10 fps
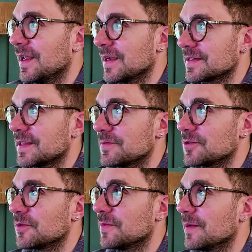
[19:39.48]
tab
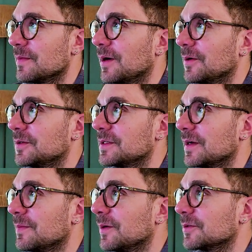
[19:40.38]
should be
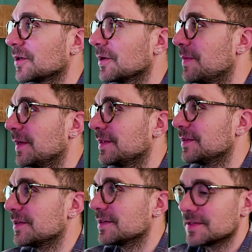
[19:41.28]
about
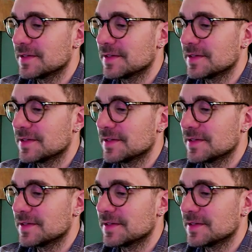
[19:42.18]
competitors.